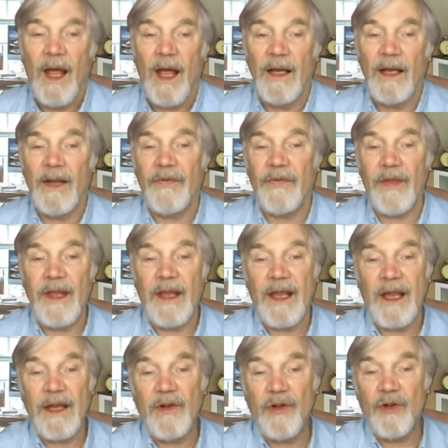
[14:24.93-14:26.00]
unless they
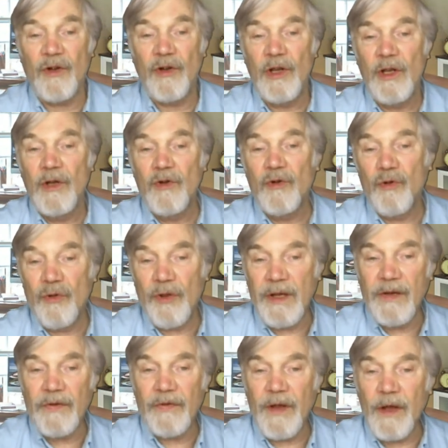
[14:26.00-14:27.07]
catered to the
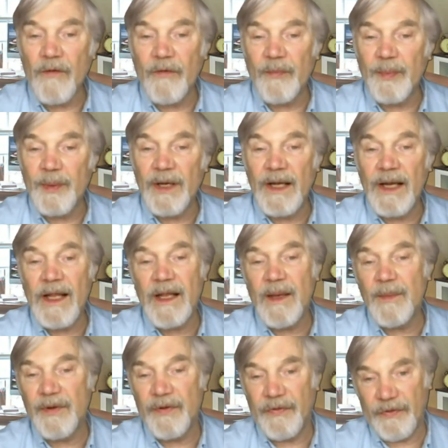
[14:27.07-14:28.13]

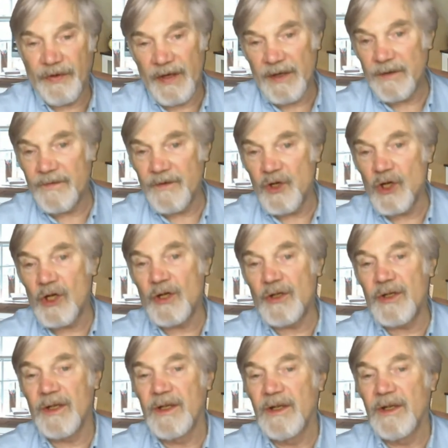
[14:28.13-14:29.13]
self-proclaimed Son of God,